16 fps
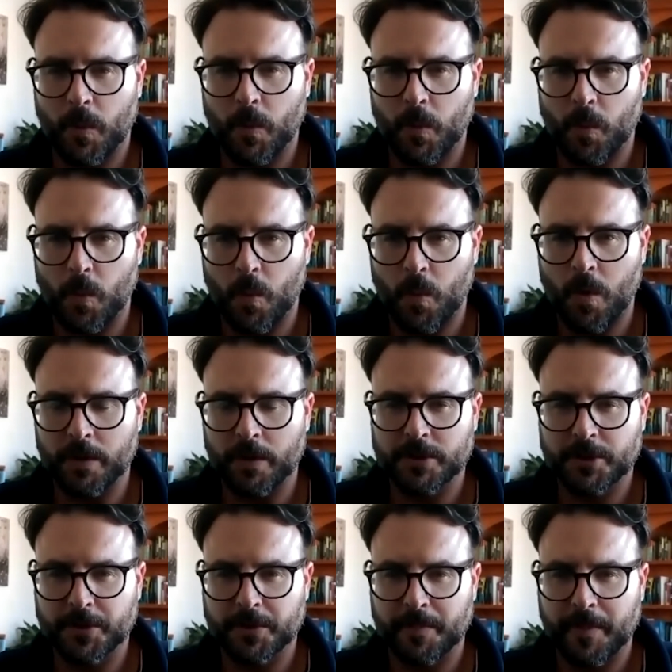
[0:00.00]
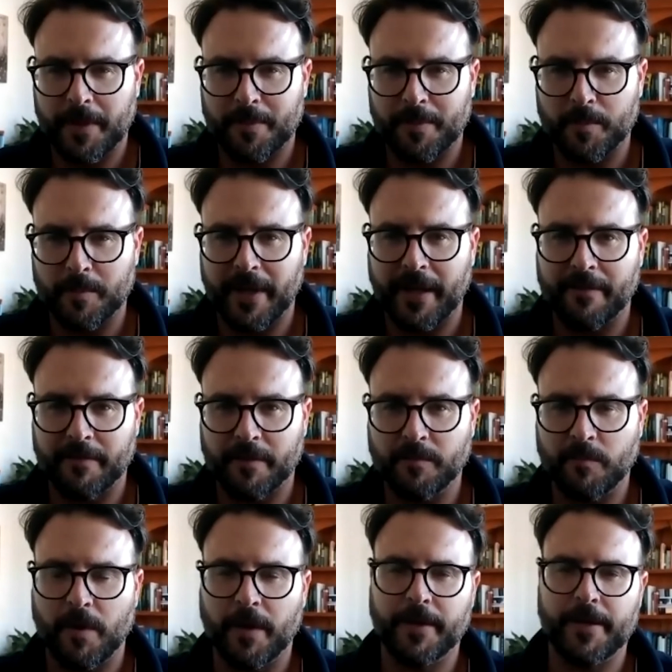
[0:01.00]
What should people make of it
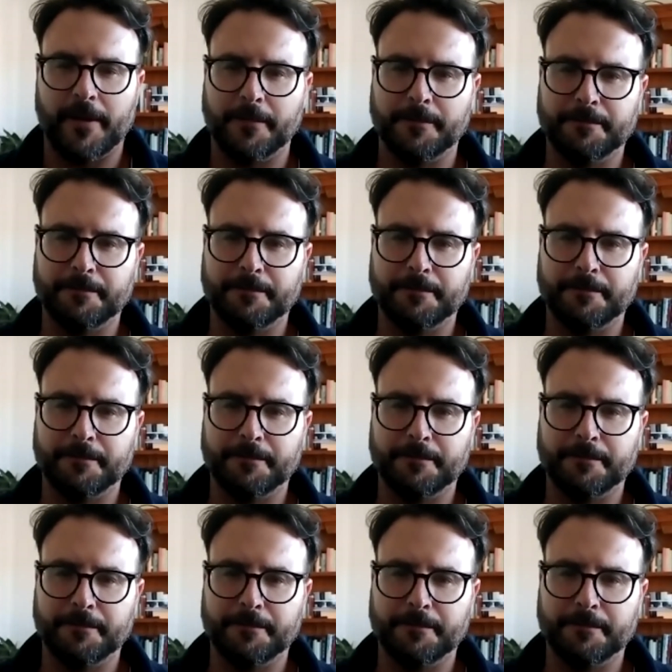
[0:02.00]
right now?